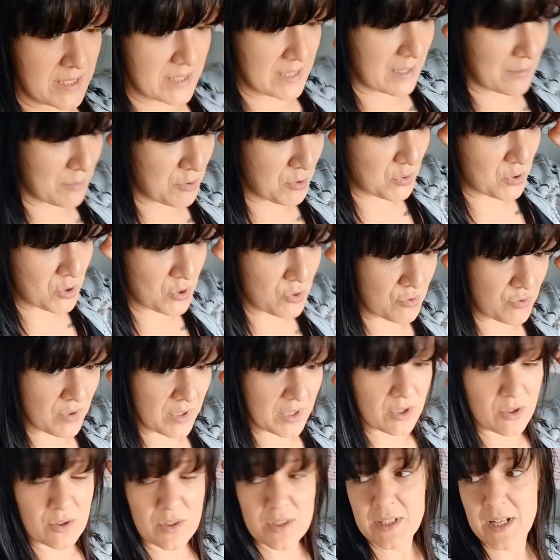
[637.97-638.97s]
steps, which is
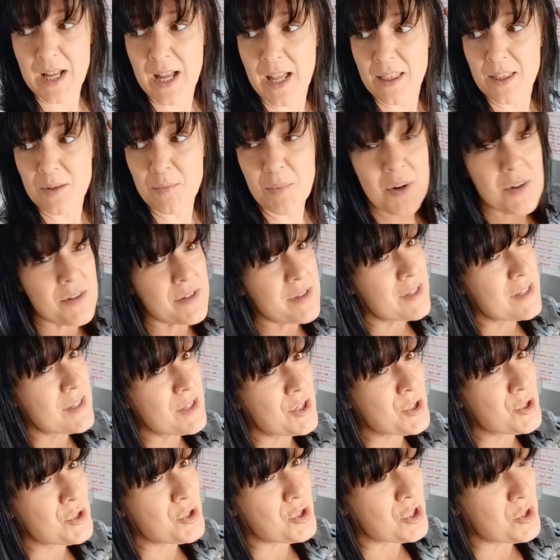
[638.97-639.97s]
really good. And the Morrisons
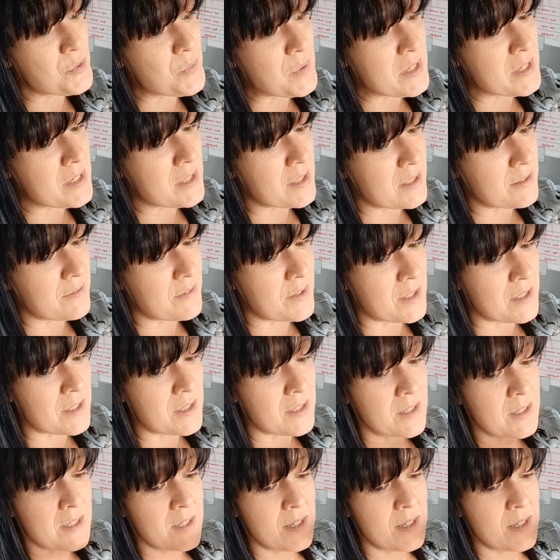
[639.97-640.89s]
has just been delivered.